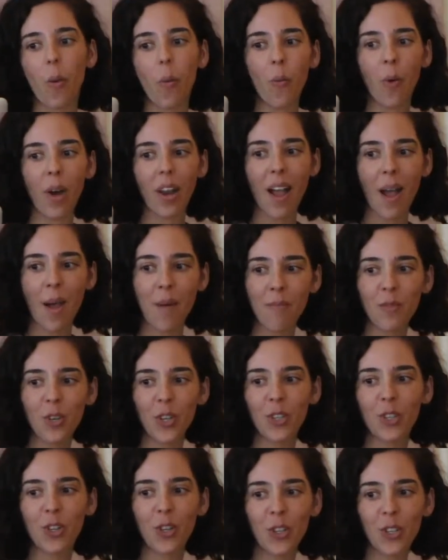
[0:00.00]
What I'm
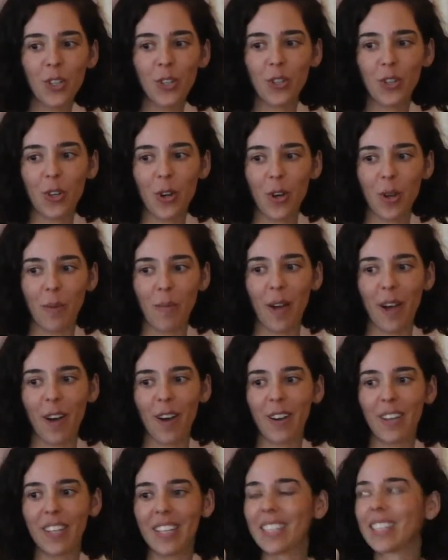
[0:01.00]
not going to talk
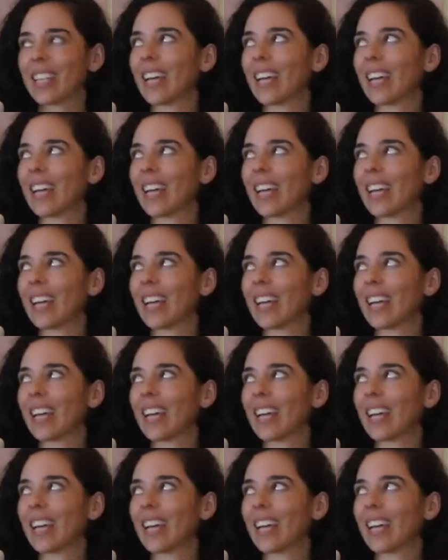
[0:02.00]
about is